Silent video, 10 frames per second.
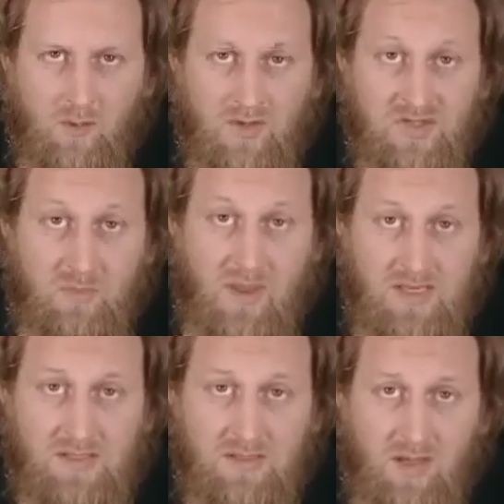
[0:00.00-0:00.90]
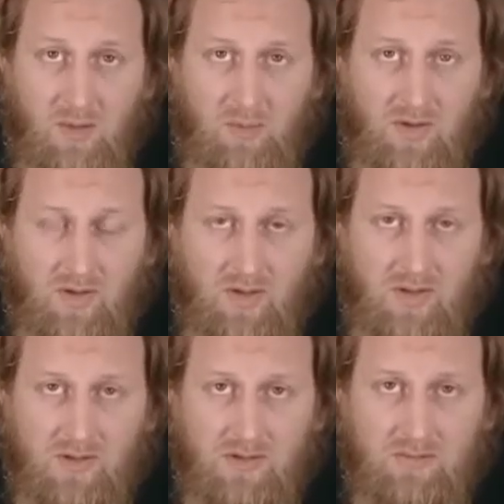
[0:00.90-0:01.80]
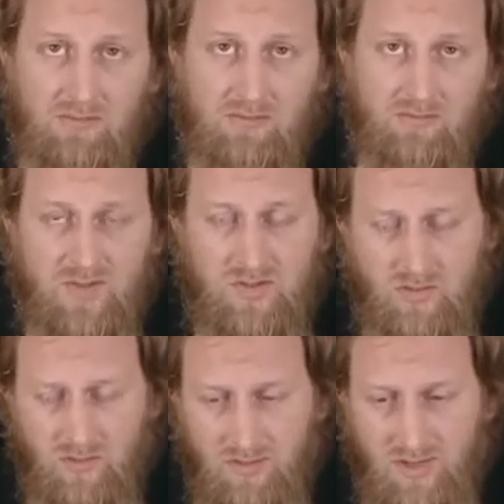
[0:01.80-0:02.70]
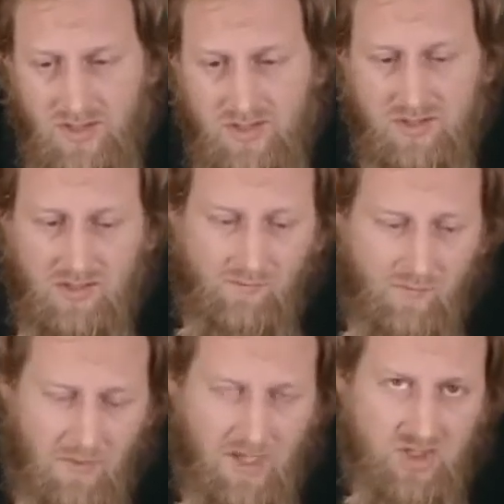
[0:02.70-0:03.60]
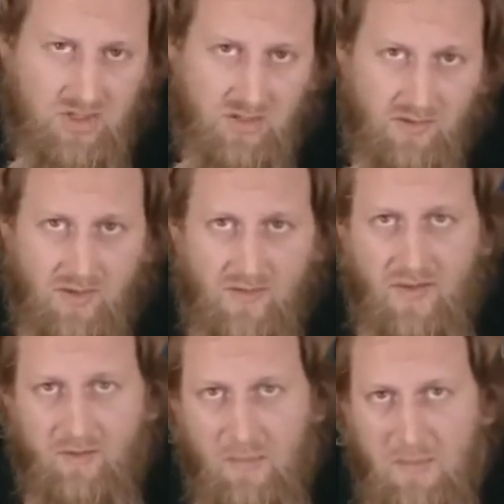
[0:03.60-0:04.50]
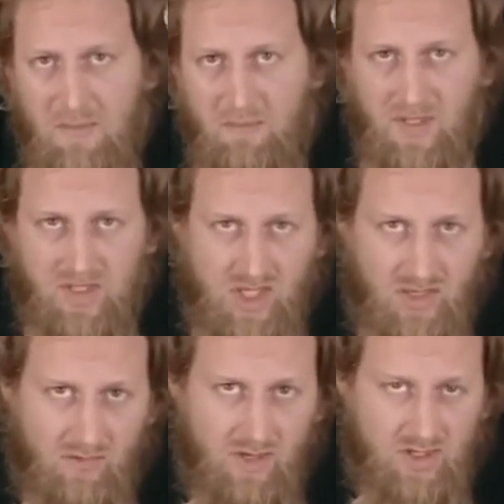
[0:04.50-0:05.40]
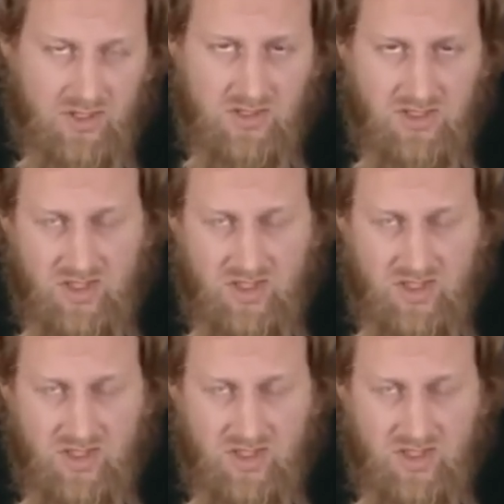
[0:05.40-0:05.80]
was based upon stories, information that they remembered generation to